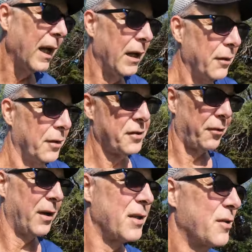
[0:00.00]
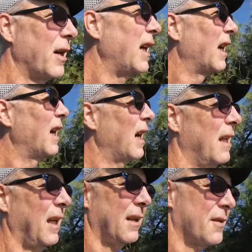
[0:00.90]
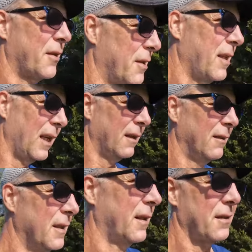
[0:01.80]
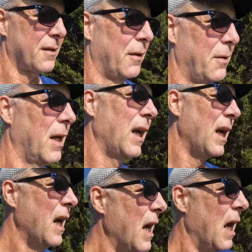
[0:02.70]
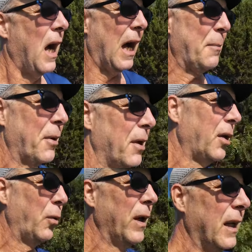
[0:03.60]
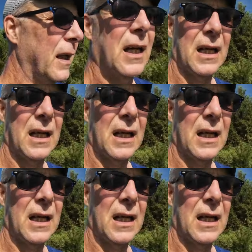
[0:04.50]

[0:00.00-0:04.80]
illness or injury, I think it's a good thing to listen. So I'm going to quit.